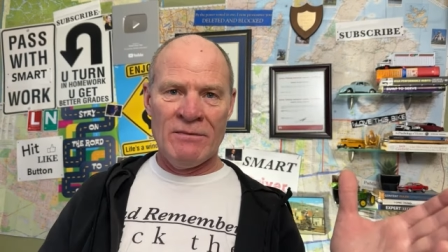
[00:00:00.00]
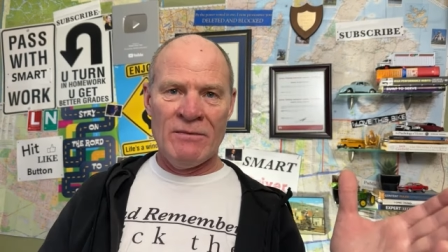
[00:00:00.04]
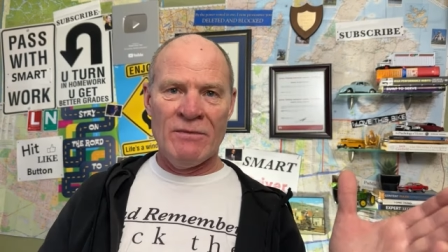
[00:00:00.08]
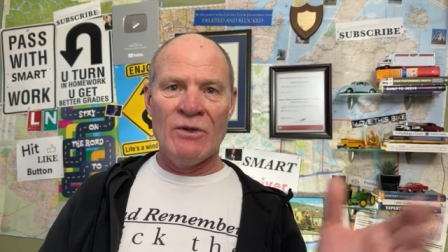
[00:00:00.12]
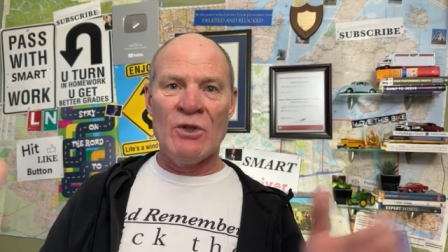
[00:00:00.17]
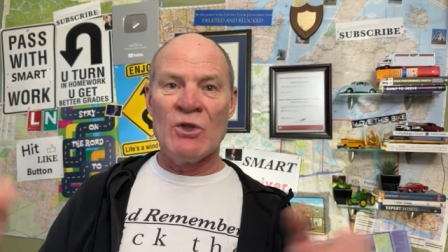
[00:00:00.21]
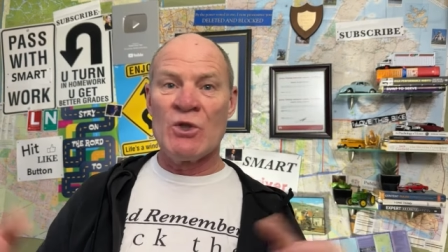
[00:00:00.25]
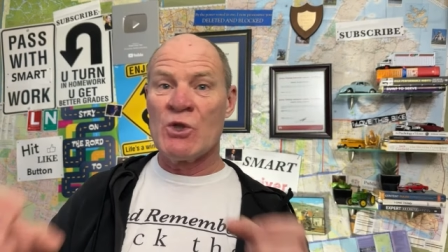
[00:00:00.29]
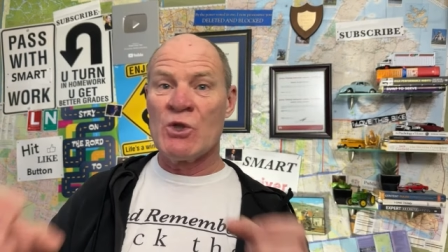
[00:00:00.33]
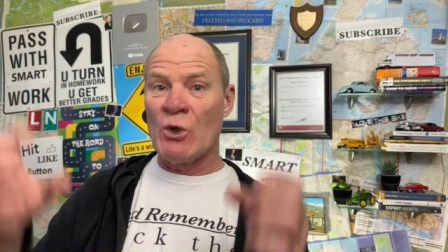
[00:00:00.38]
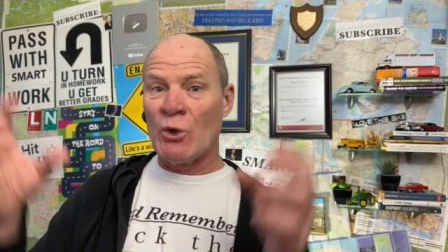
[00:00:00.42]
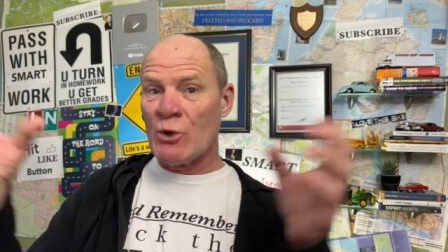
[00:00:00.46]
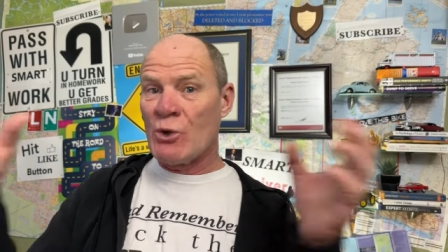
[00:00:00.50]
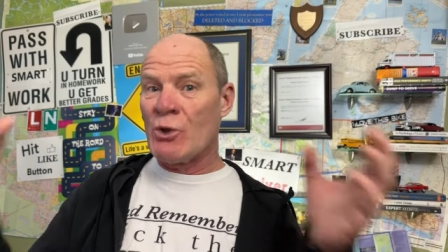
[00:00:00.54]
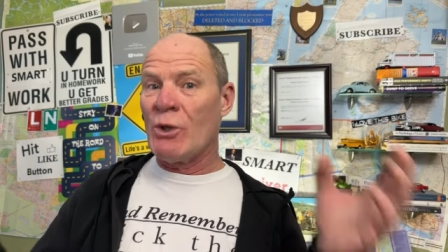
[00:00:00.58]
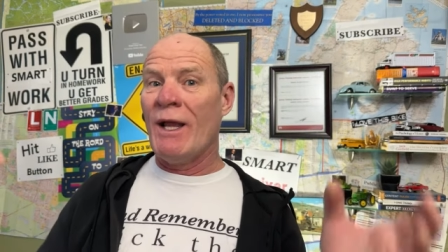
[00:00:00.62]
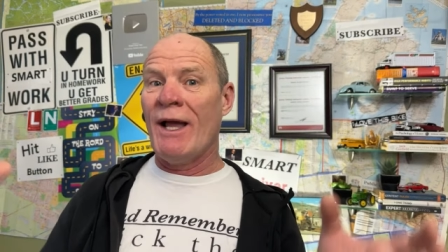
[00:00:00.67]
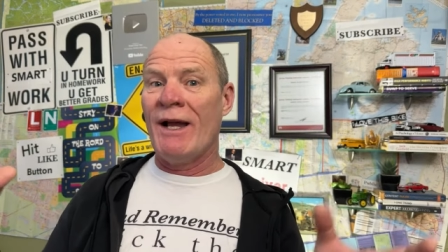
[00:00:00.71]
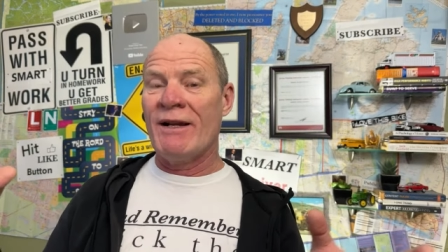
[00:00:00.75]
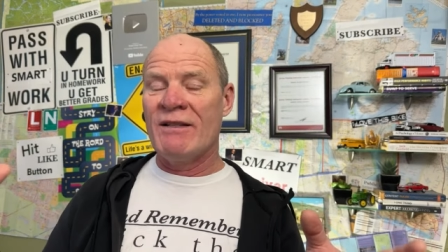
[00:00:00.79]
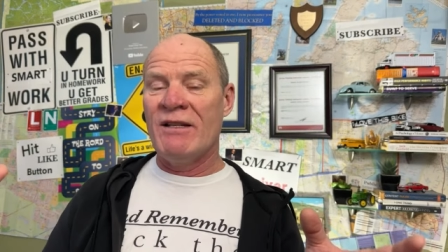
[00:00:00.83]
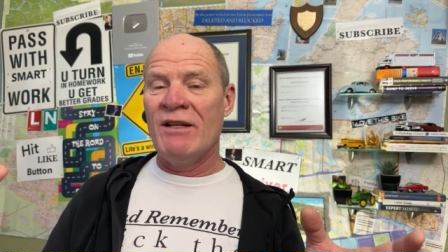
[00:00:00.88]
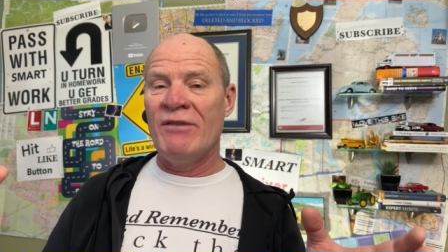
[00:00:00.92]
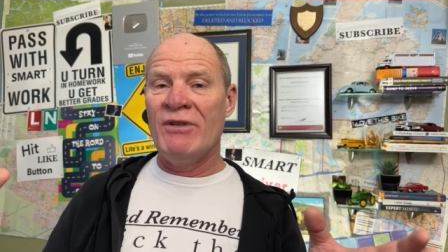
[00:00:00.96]
the social
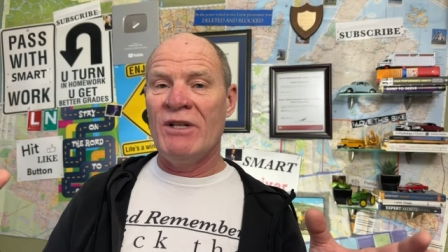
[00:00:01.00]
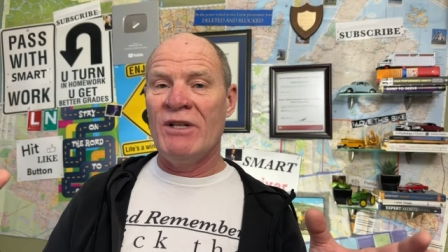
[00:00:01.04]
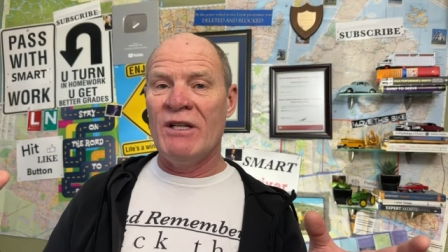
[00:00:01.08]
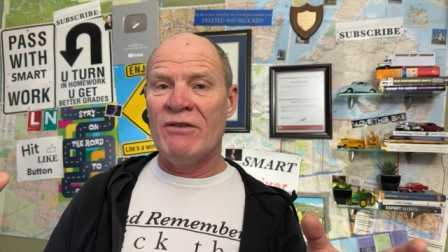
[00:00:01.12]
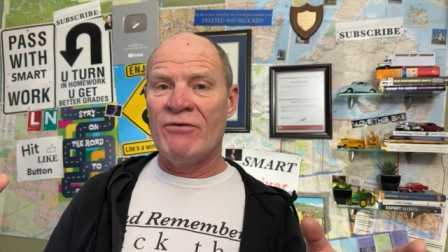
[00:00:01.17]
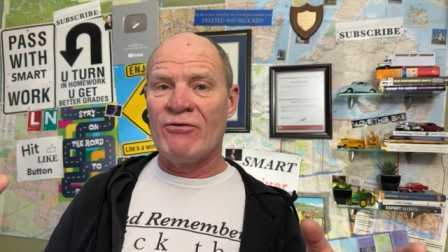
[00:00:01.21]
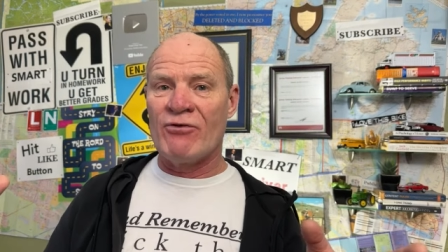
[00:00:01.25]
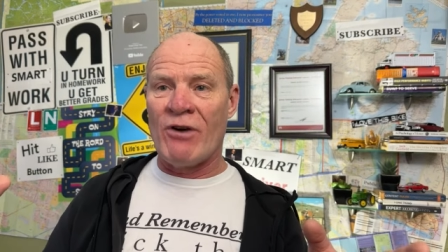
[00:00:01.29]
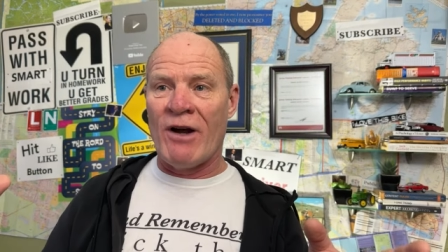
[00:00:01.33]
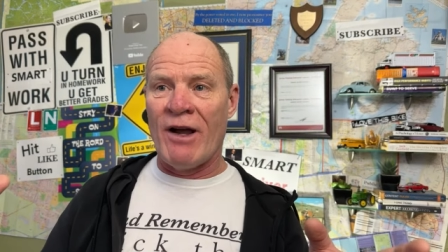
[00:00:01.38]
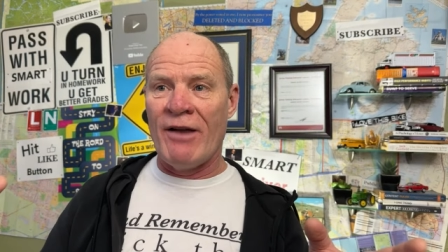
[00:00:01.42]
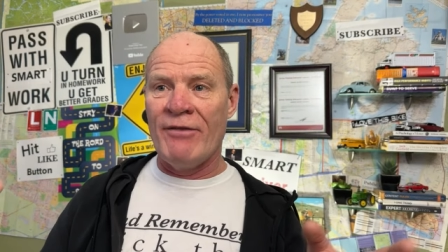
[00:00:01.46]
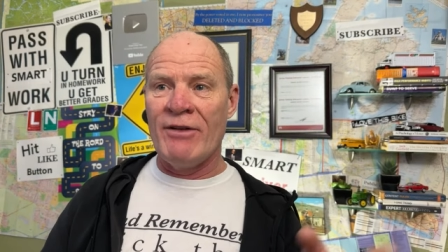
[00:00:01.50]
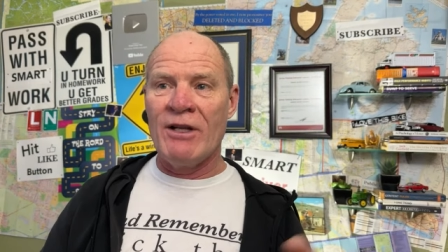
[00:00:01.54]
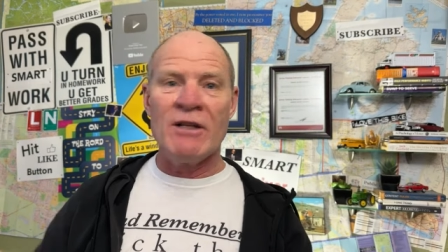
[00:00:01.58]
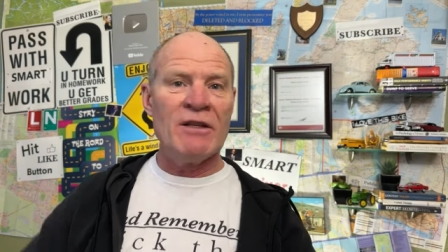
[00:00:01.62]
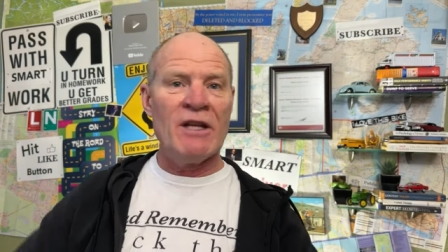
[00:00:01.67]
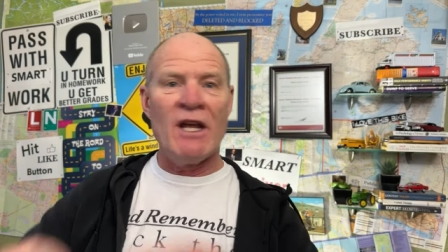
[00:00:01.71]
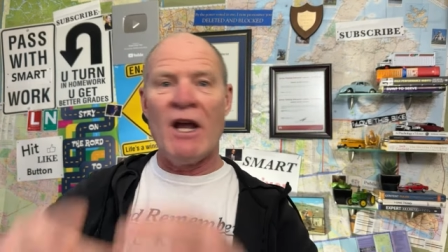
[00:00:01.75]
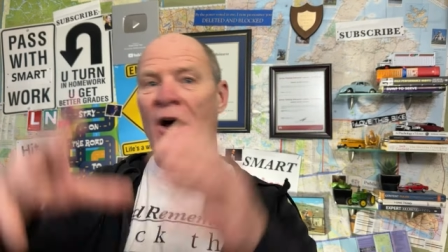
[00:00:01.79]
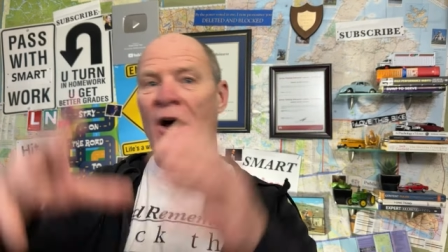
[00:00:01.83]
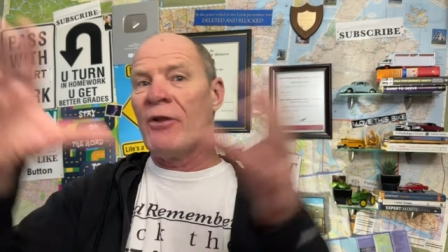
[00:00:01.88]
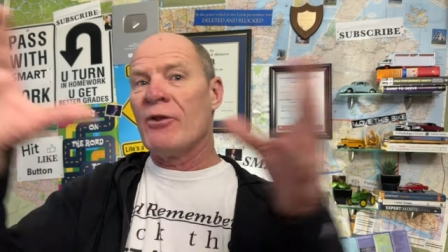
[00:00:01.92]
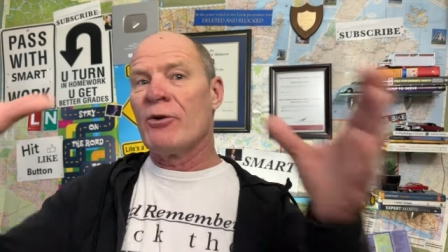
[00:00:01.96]
activity of driving,
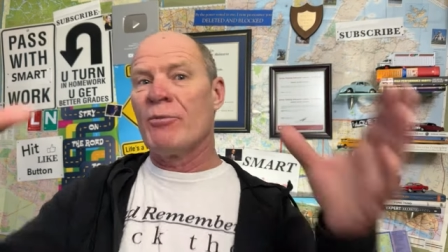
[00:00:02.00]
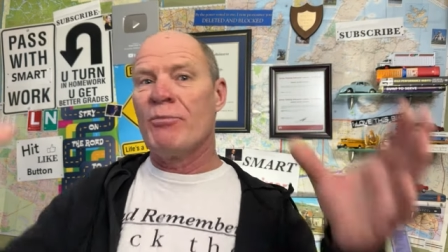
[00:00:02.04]
the other